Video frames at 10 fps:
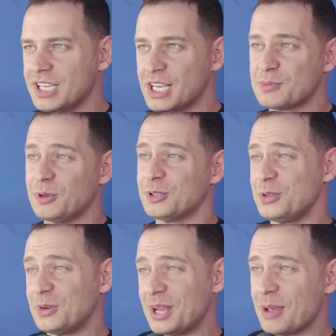just bought a
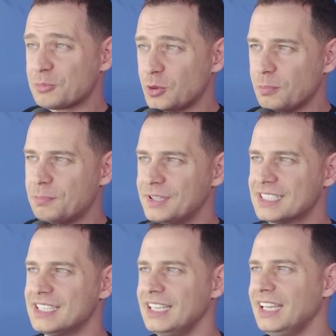new laptop P
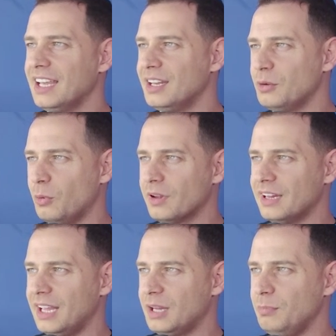C and it won't
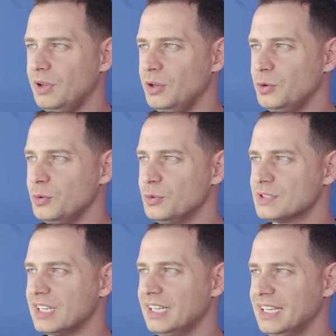let me use
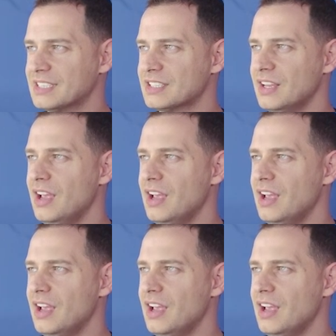unless